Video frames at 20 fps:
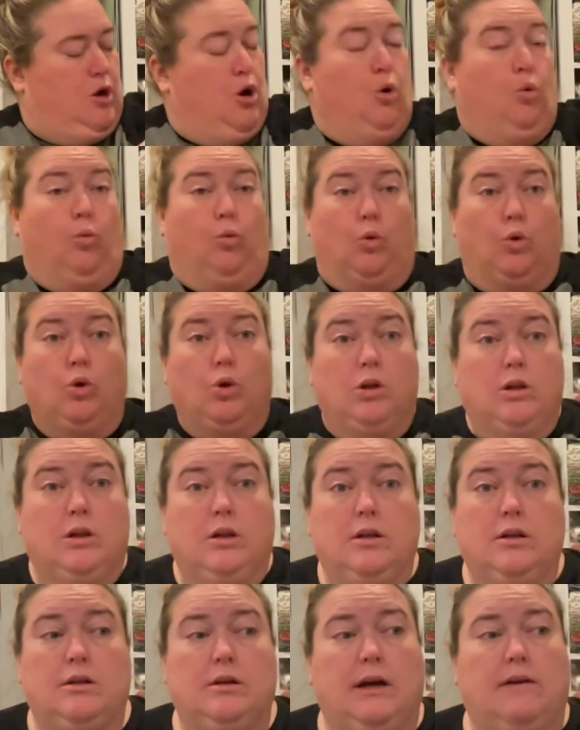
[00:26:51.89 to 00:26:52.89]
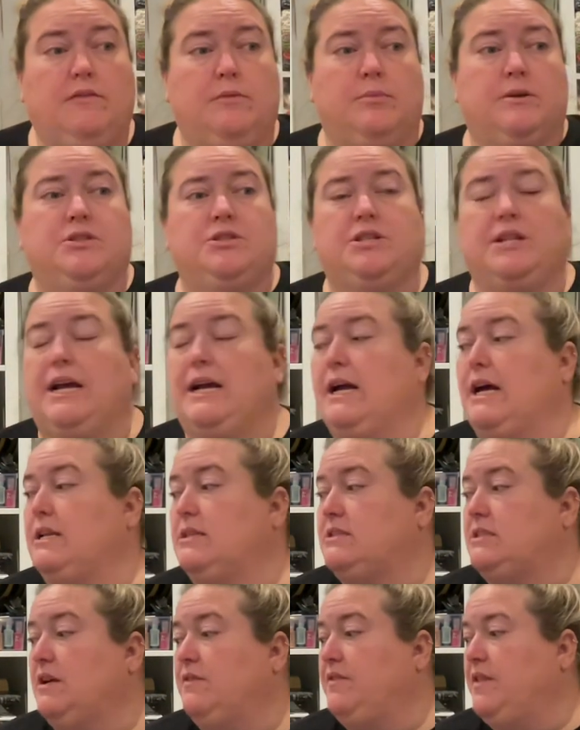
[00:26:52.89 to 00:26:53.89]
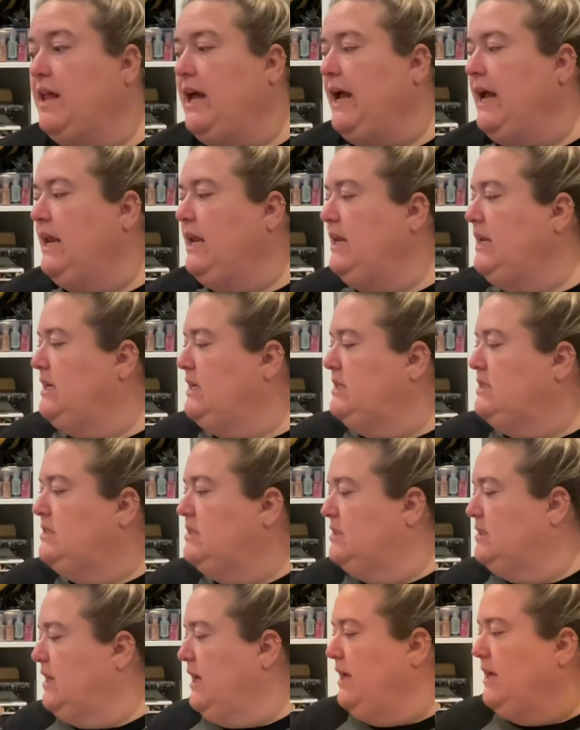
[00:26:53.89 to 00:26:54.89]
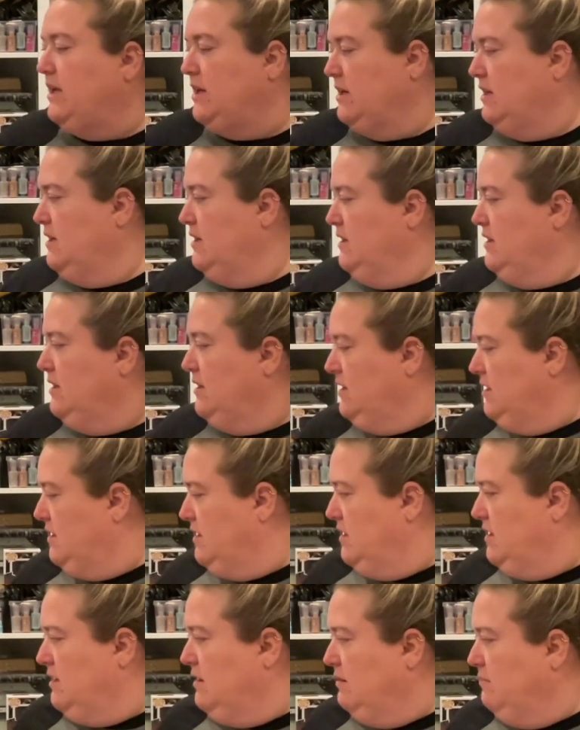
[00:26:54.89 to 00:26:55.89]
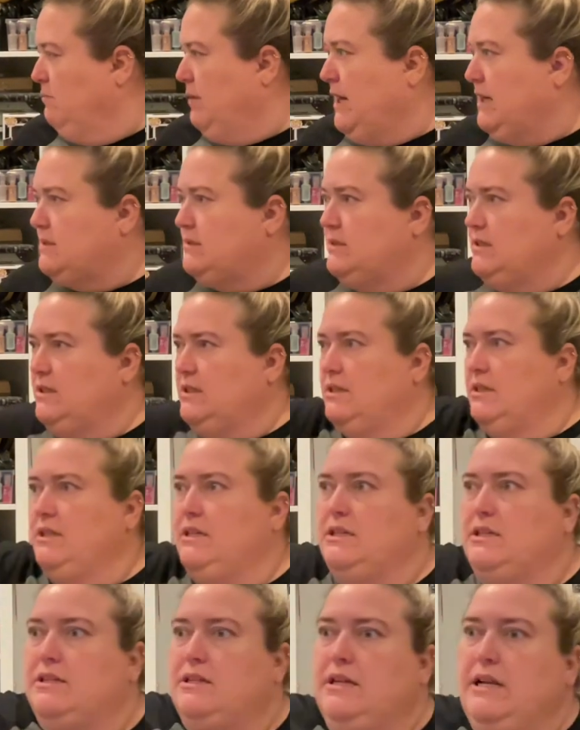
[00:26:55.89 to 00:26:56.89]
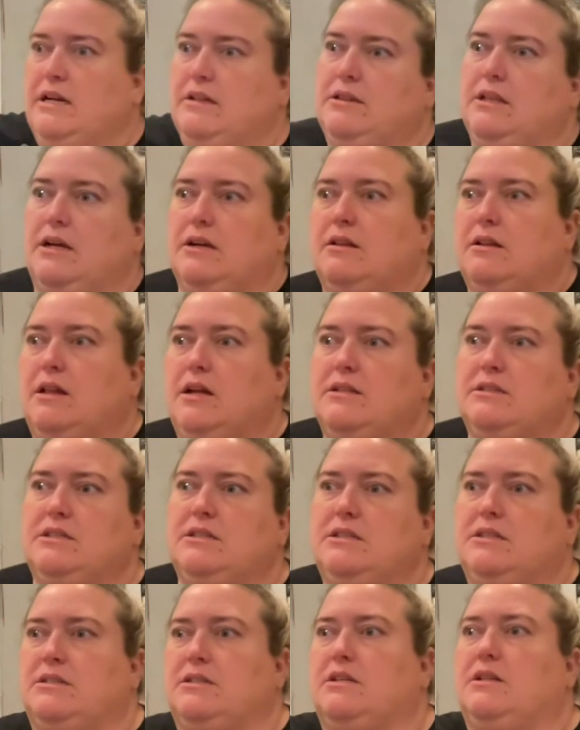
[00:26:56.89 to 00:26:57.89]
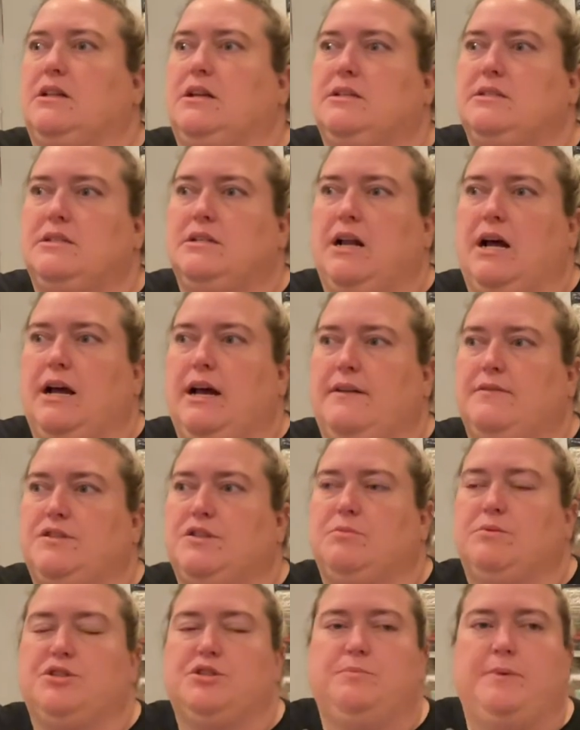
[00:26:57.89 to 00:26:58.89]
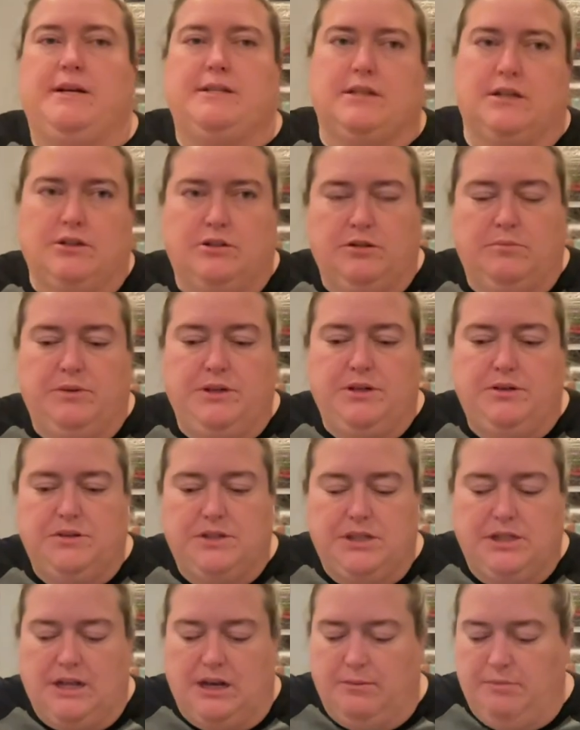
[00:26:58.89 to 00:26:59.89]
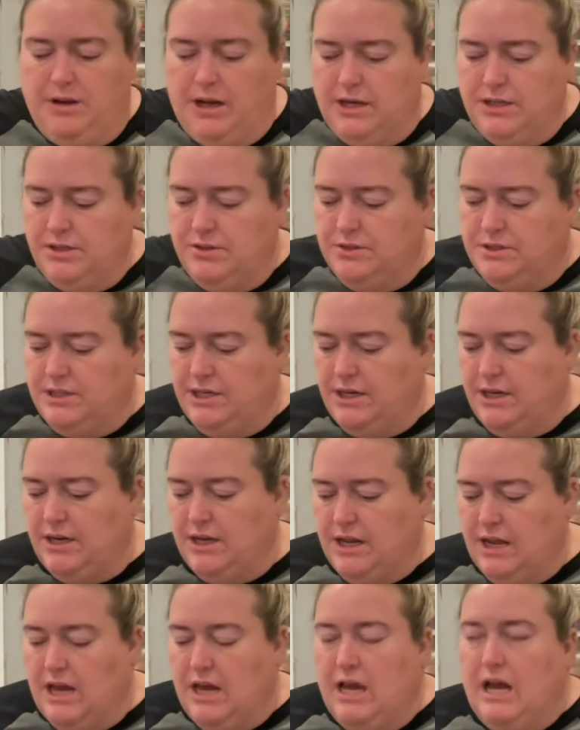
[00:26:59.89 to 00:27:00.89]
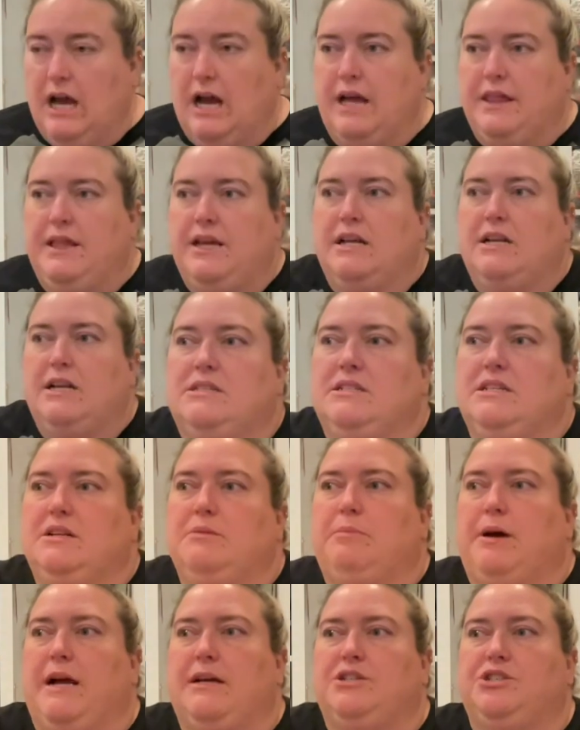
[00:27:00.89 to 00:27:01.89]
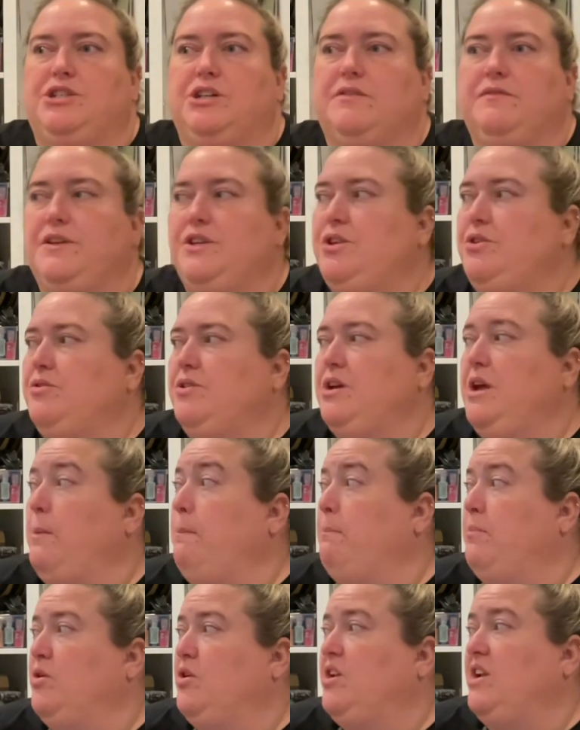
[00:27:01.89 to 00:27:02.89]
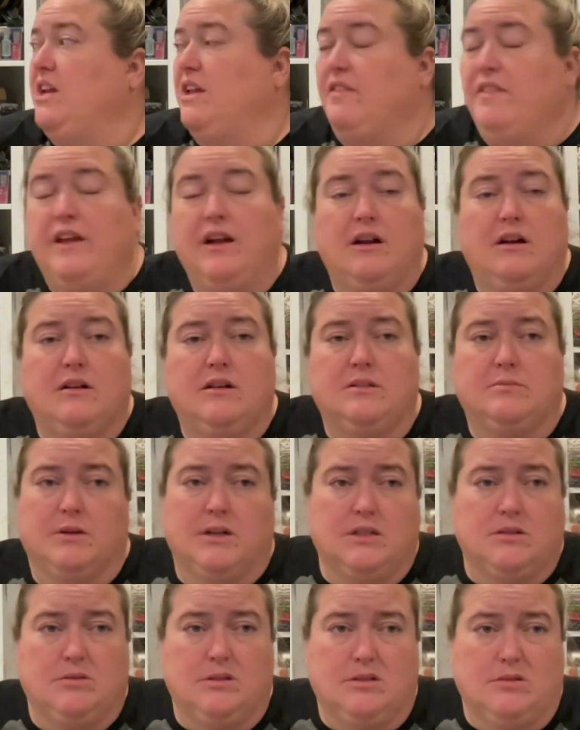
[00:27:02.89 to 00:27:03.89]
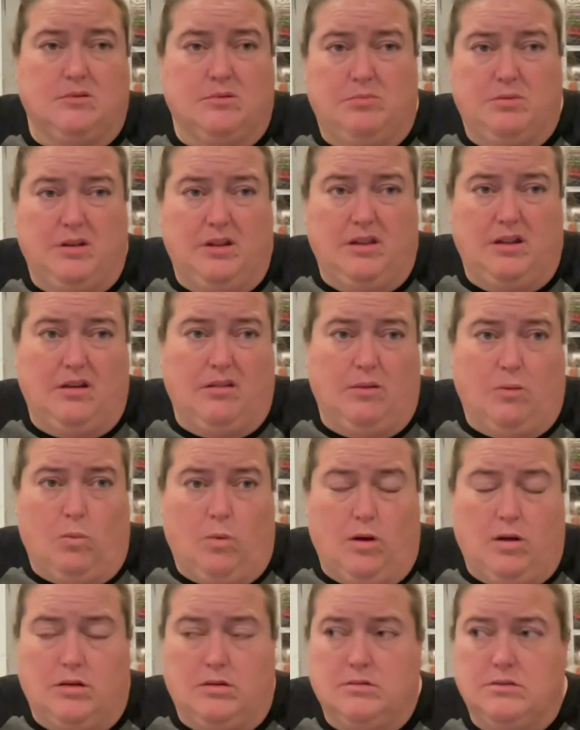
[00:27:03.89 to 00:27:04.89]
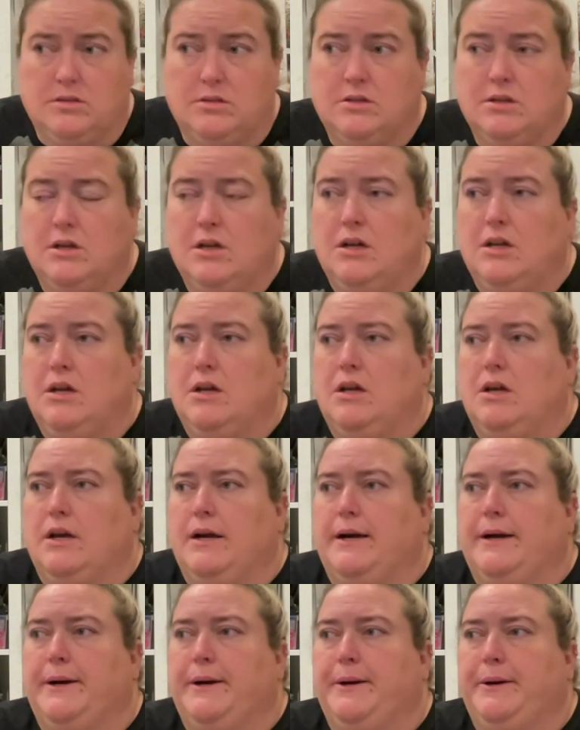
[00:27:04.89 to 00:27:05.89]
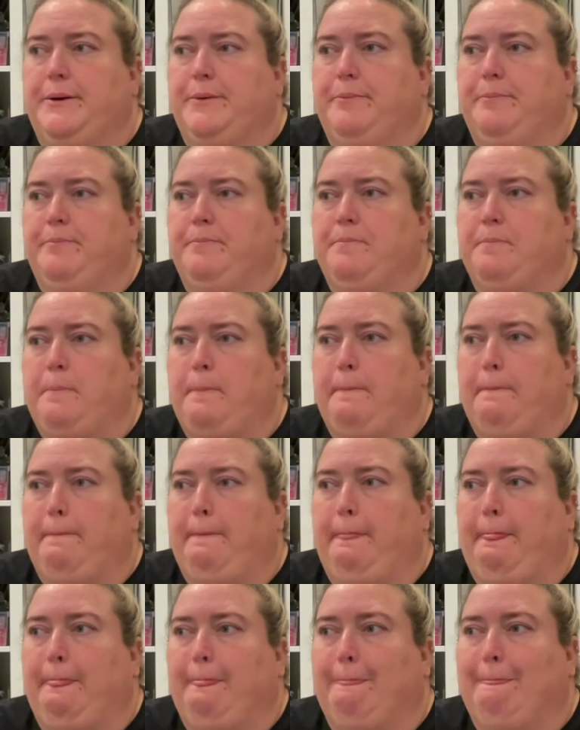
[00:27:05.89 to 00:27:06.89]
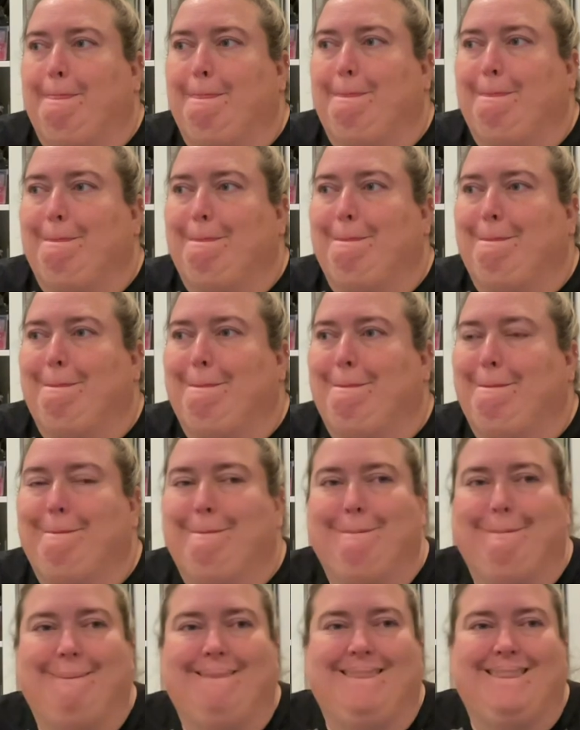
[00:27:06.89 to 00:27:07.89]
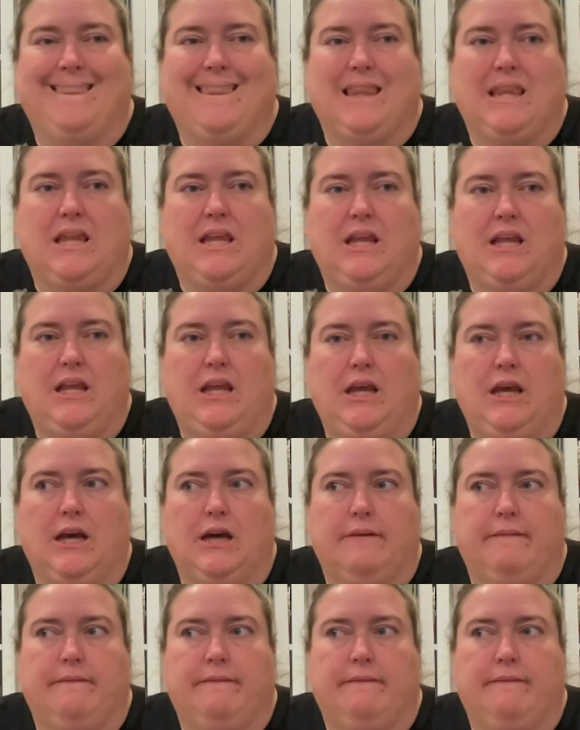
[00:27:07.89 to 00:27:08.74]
Wool. I have a bunch of that kind of stuff that I need to like box it and need to clean out that closet, because the closet, I have so much space I could be using that I'm not using. I think need to buy a shelving unit and put it in there, because my husband doesn't want to put anything on the walls. Yeah.